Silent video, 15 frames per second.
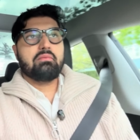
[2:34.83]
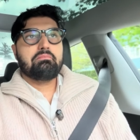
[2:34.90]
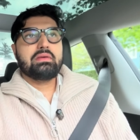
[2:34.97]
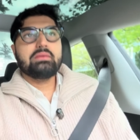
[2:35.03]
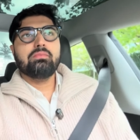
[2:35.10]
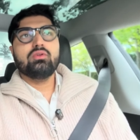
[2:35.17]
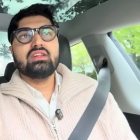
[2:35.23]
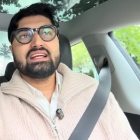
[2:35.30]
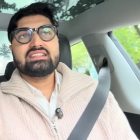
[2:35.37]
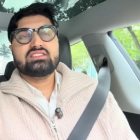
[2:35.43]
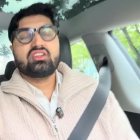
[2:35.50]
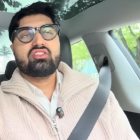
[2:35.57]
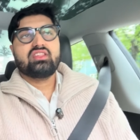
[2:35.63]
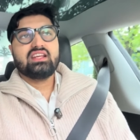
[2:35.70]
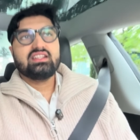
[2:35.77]
people like
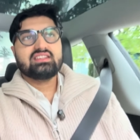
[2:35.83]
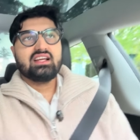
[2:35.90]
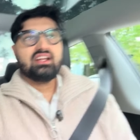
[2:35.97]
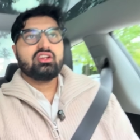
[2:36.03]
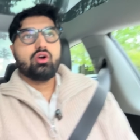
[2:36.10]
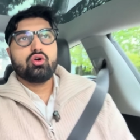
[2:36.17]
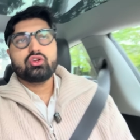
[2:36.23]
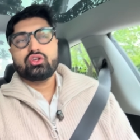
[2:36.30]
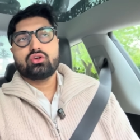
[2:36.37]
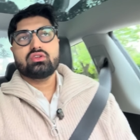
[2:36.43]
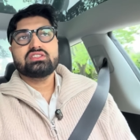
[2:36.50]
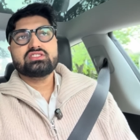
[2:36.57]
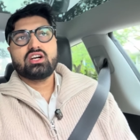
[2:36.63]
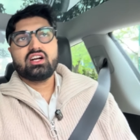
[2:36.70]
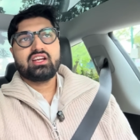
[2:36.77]
to think that, oh, you're
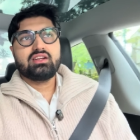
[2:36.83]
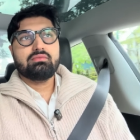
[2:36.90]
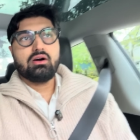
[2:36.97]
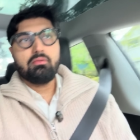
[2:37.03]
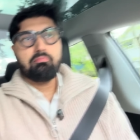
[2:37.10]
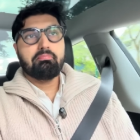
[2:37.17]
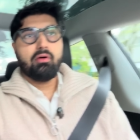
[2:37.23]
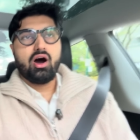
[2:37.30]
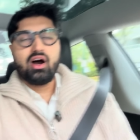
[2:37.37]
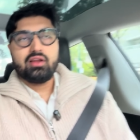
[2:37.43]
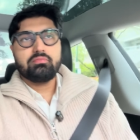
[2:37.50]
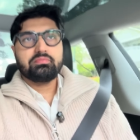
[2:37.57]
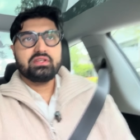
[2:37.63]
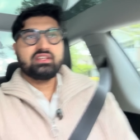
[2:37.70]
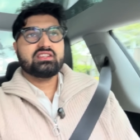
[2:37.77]
only talking about Bot
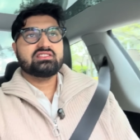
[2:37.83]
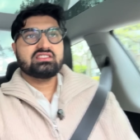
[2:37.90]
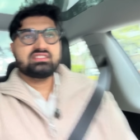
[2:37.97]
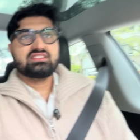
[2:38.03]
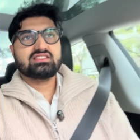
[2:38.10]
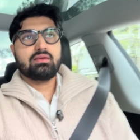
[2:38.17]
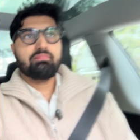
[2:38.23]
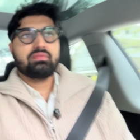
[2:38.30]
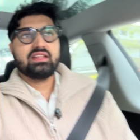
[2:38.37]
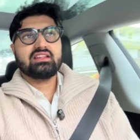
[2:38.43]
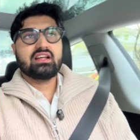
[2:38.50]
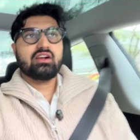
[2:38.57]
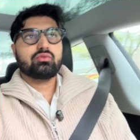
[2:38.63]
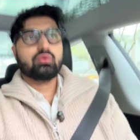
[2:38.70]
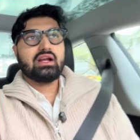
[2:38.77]
because it's something
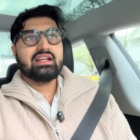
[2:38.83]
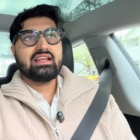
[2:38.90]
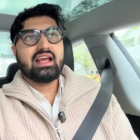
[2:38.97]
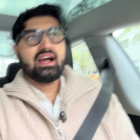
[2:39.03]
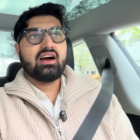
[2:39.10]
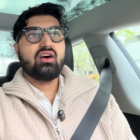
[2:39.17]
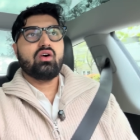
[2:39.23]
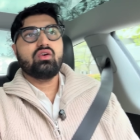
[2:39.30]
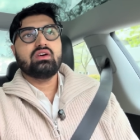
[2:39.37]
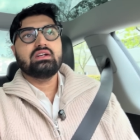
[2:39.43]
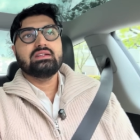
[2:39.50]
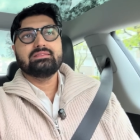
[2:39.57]
that right now